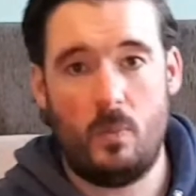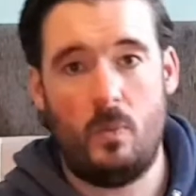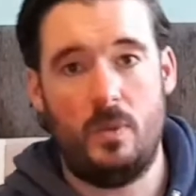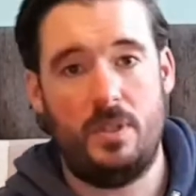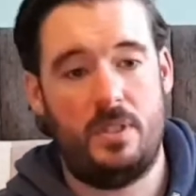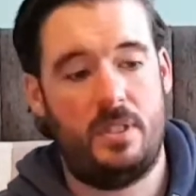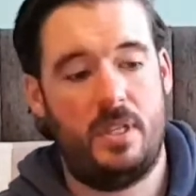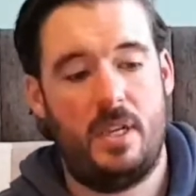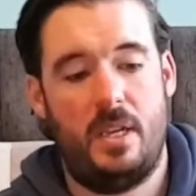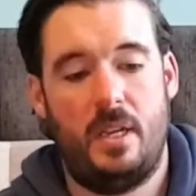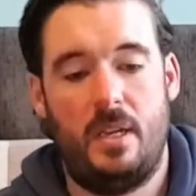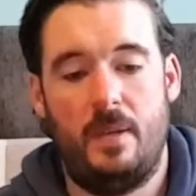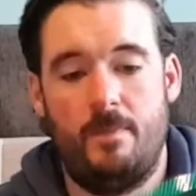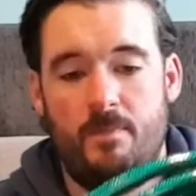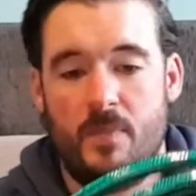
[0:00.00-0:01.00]
was
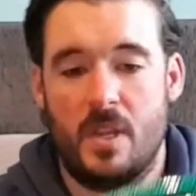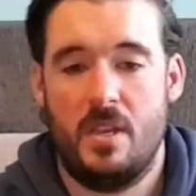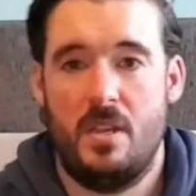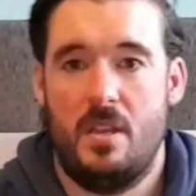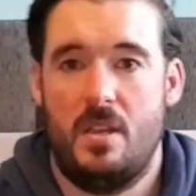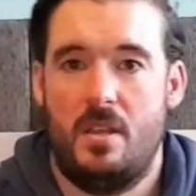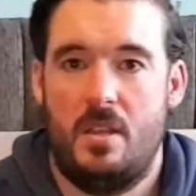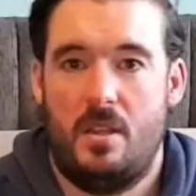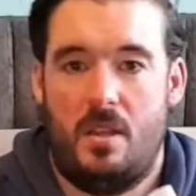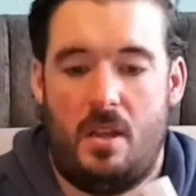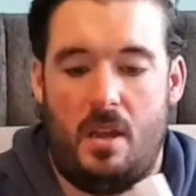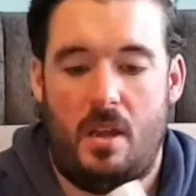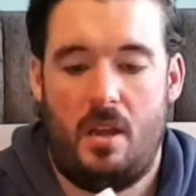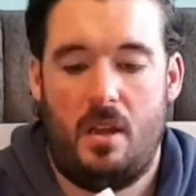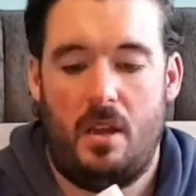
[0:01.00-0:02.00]
a
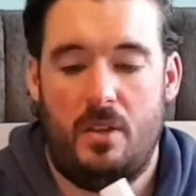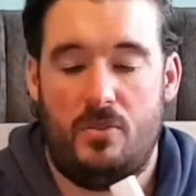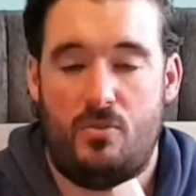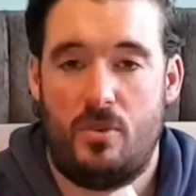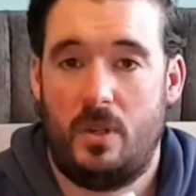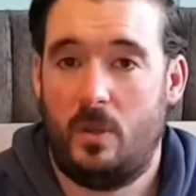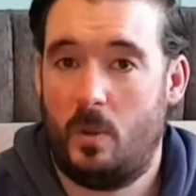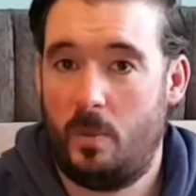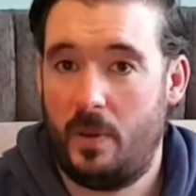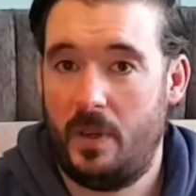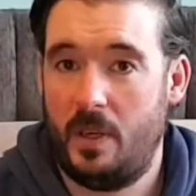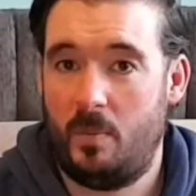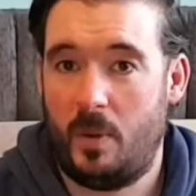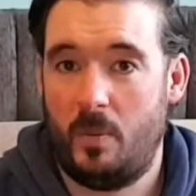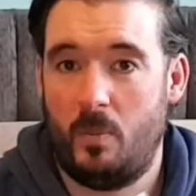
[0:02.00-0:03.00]
drill
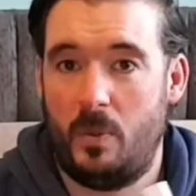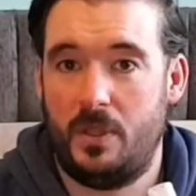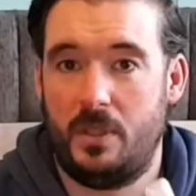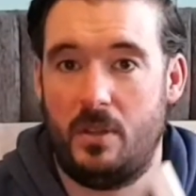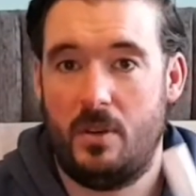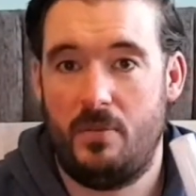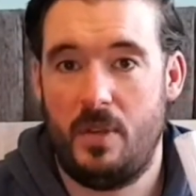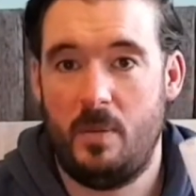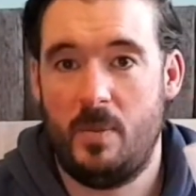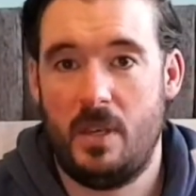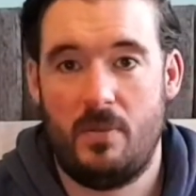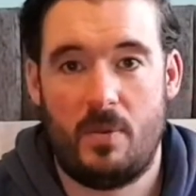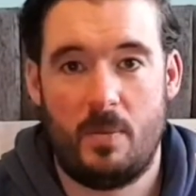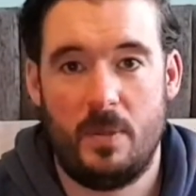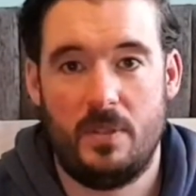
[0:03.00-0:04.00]
operated pump, which I got off eBay
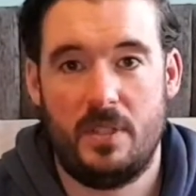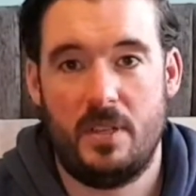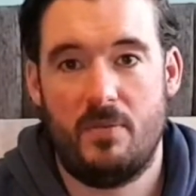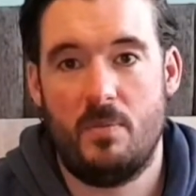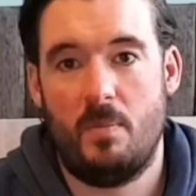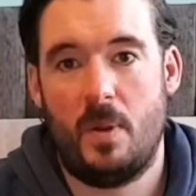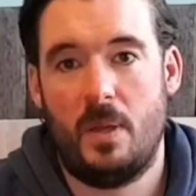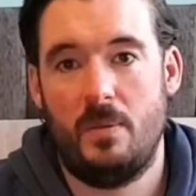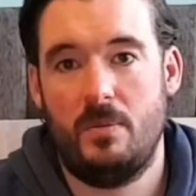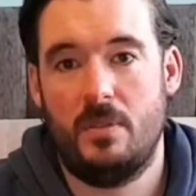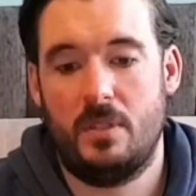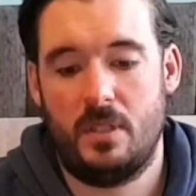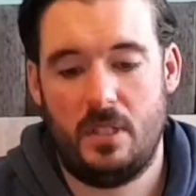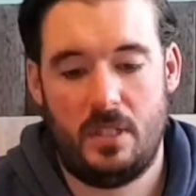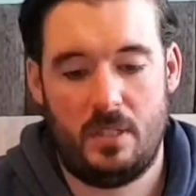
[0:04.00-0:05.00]
for about
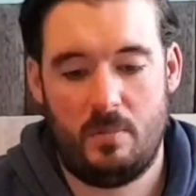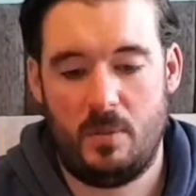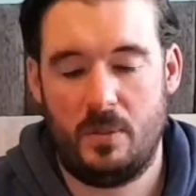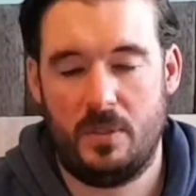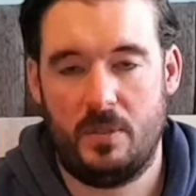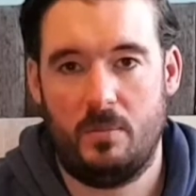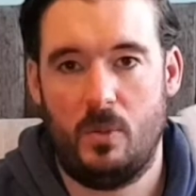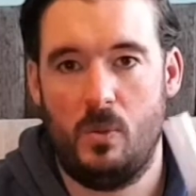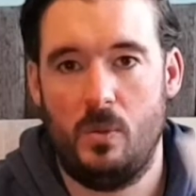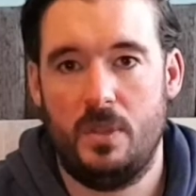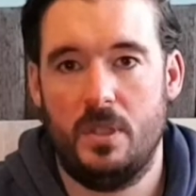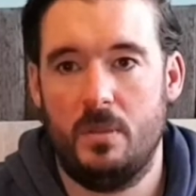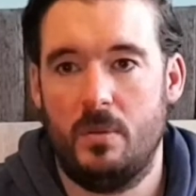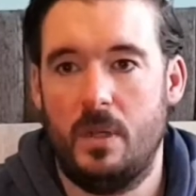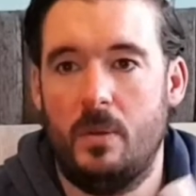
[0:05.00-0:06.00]
£7, and then I bought some hose
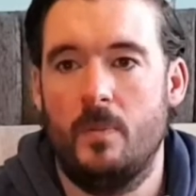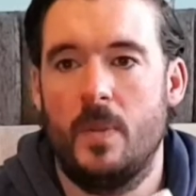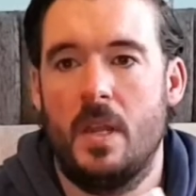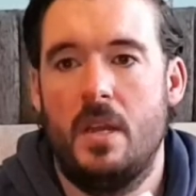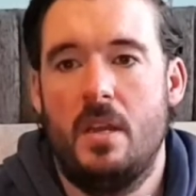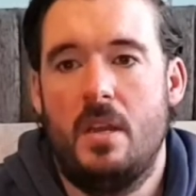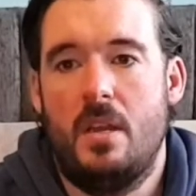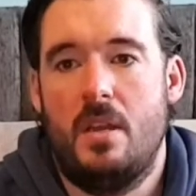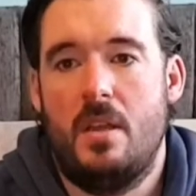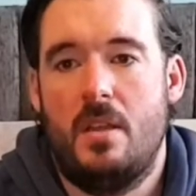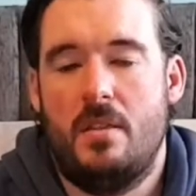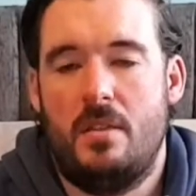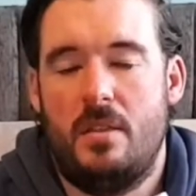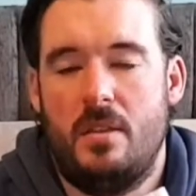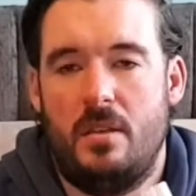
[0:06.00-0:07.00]
as well.
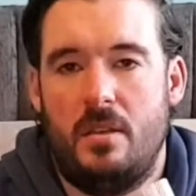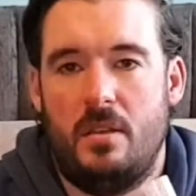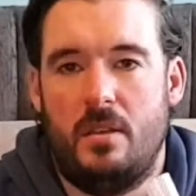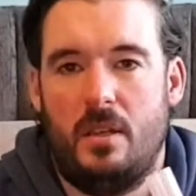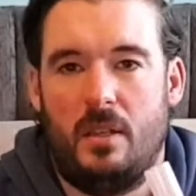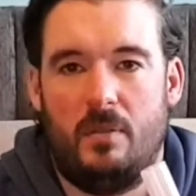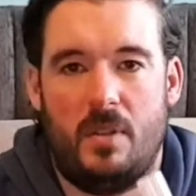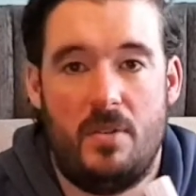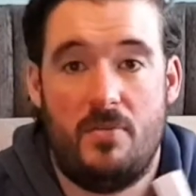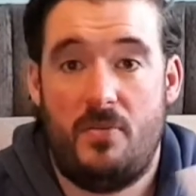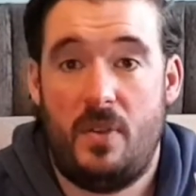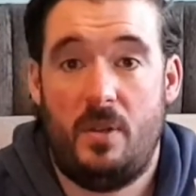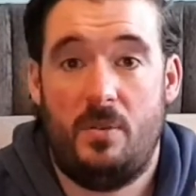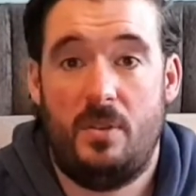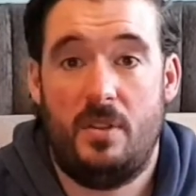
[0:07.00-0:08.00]
It
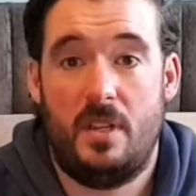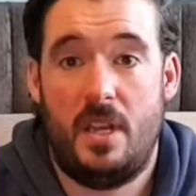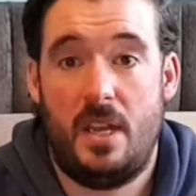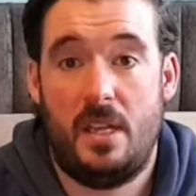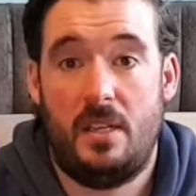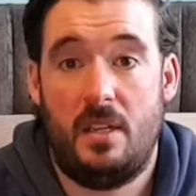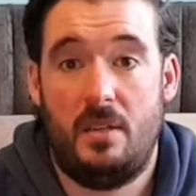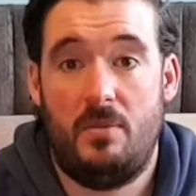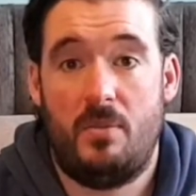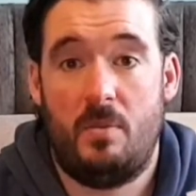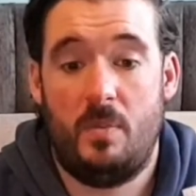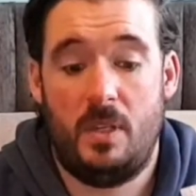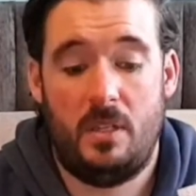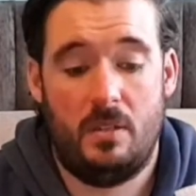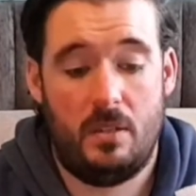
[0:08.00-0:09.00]
failed on the head height for me.